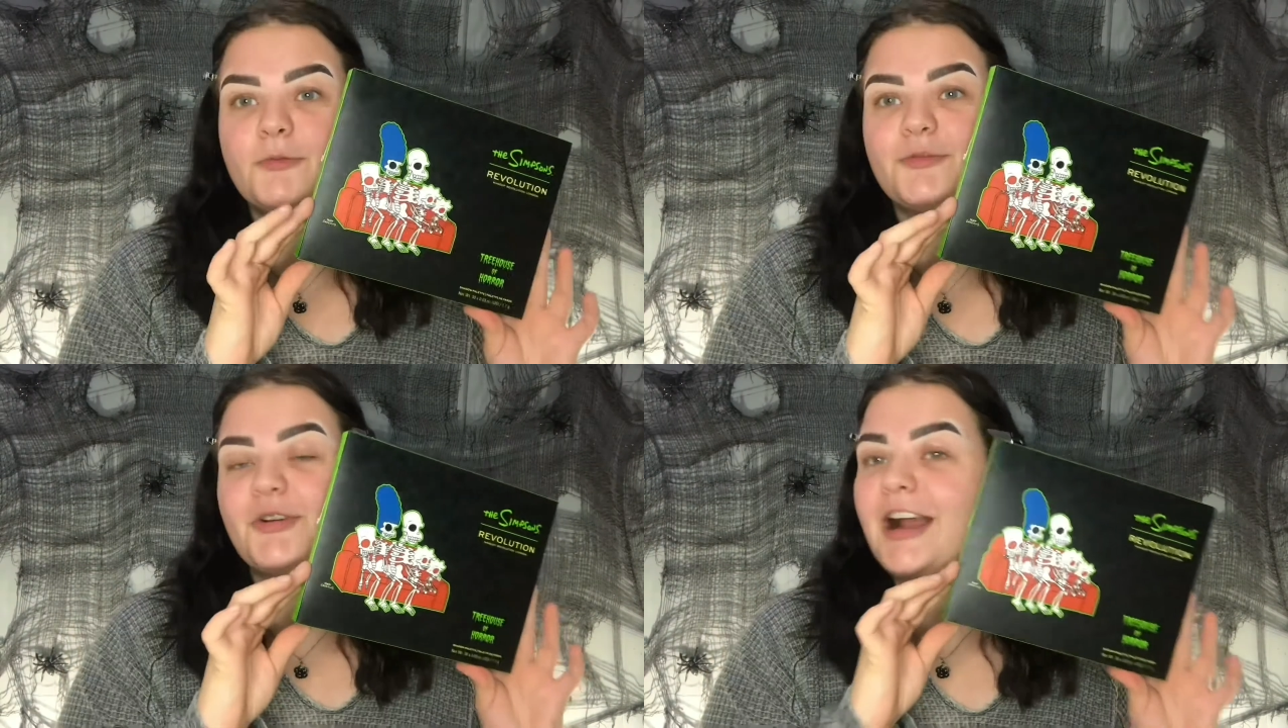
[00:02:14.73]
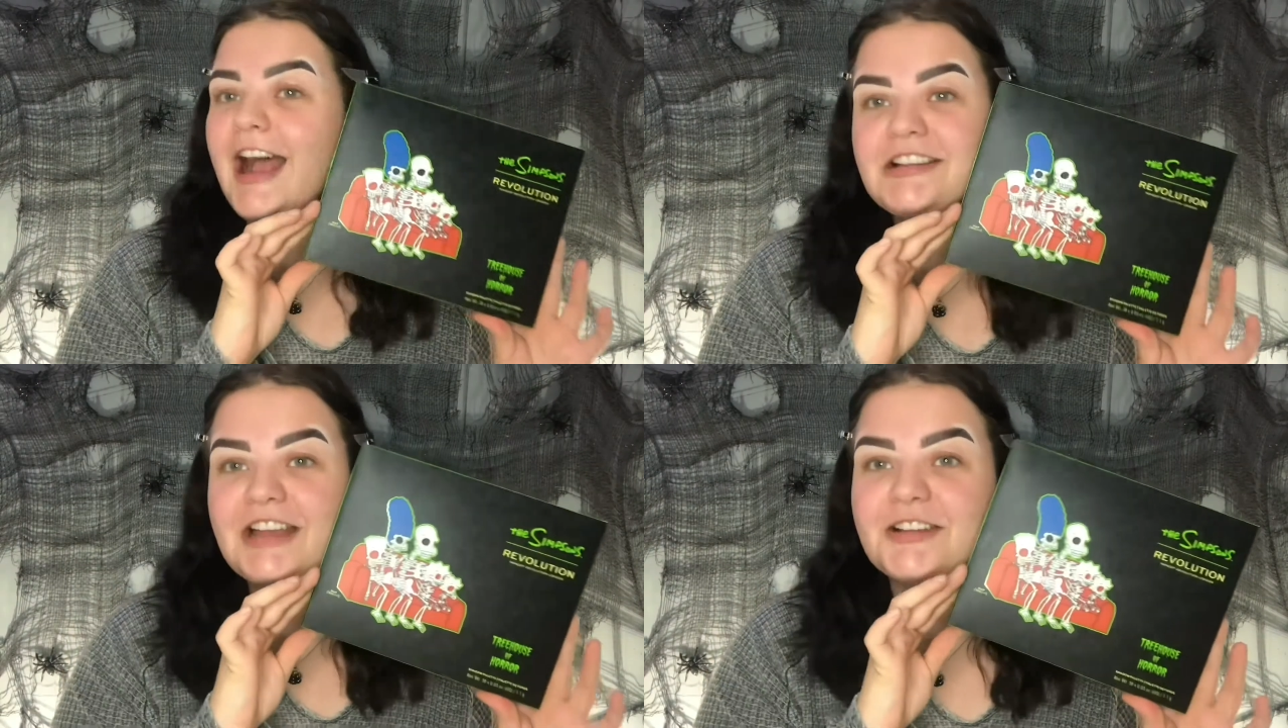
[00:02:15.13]
For
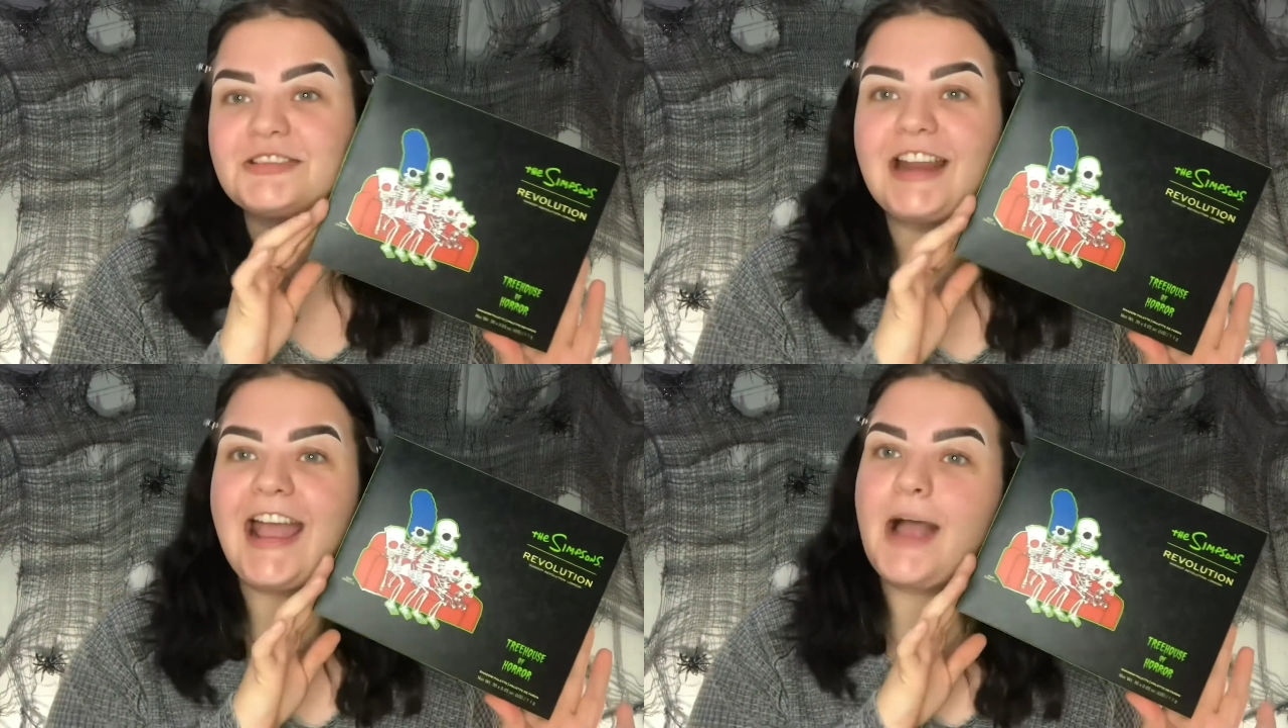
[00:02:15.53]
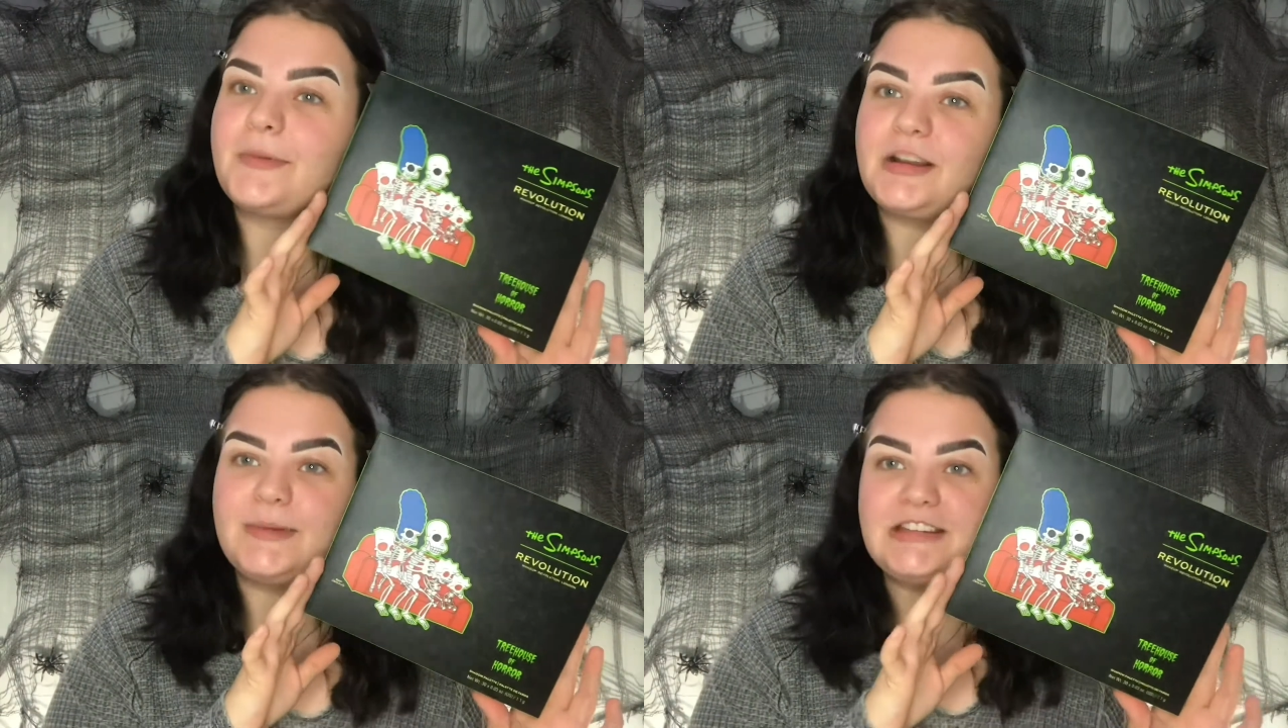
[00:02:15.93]
eyeshadow today, I'm
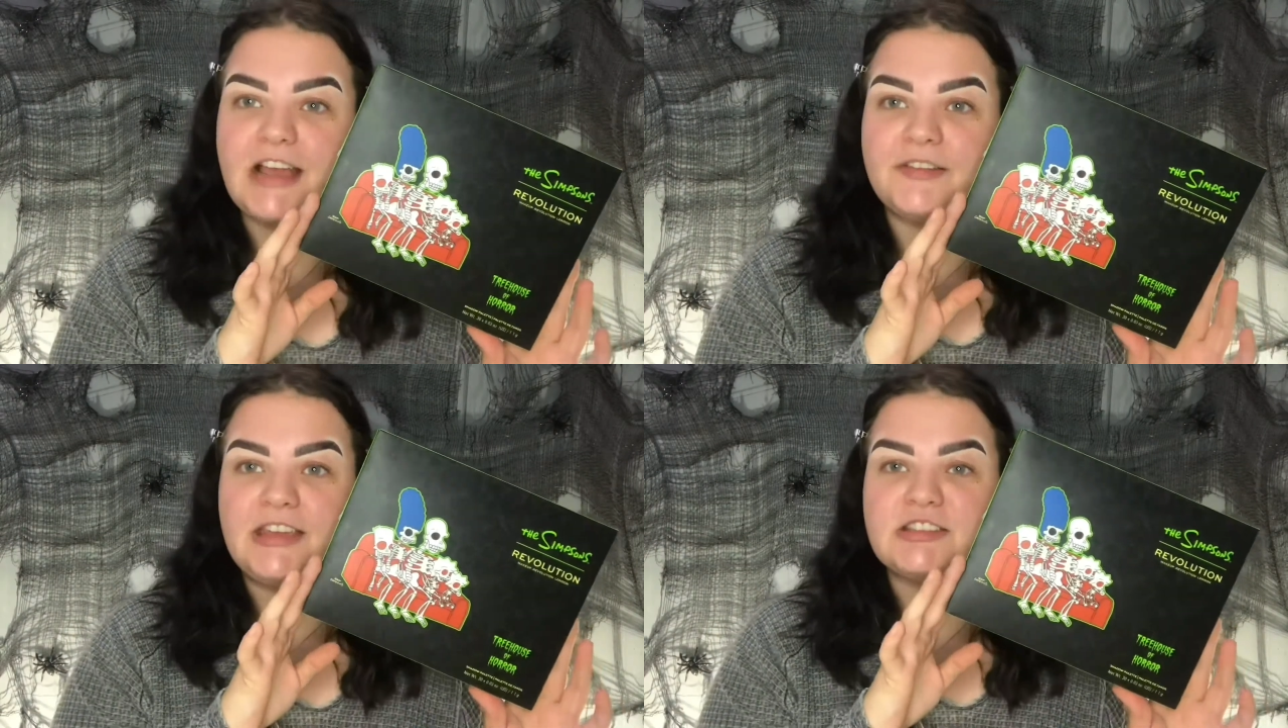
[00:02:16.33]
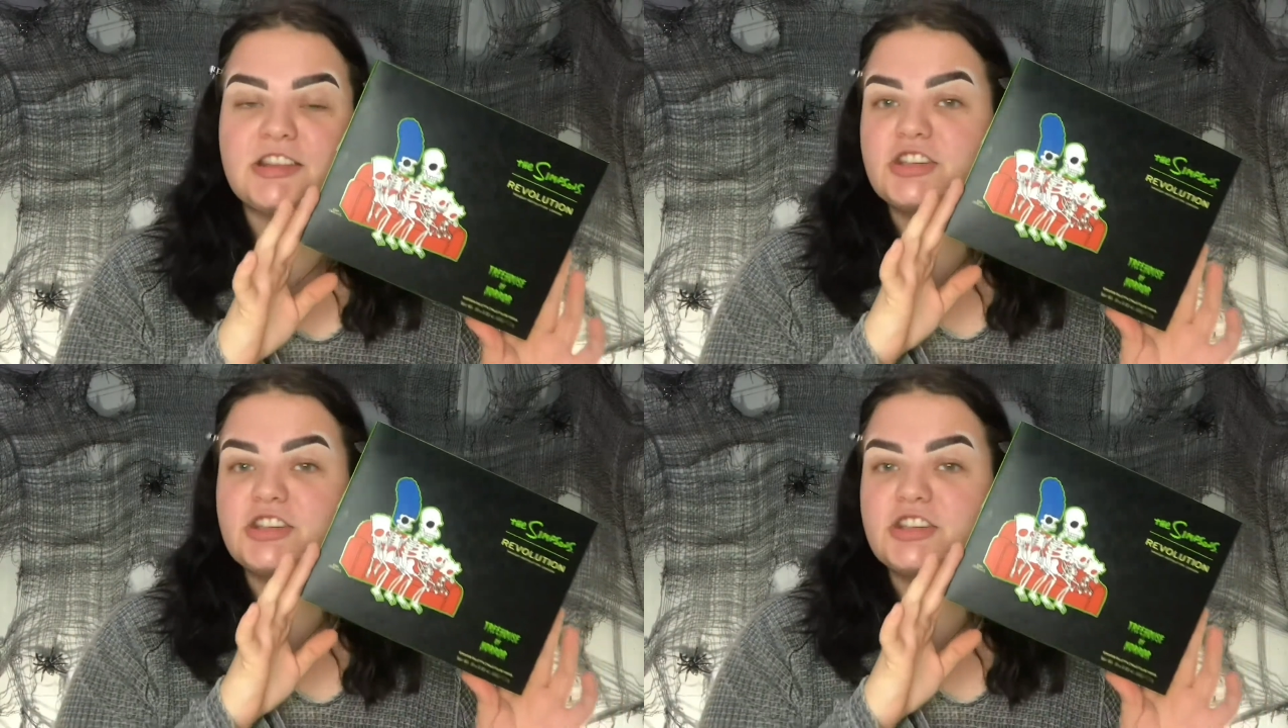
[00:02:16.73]
going to be diving into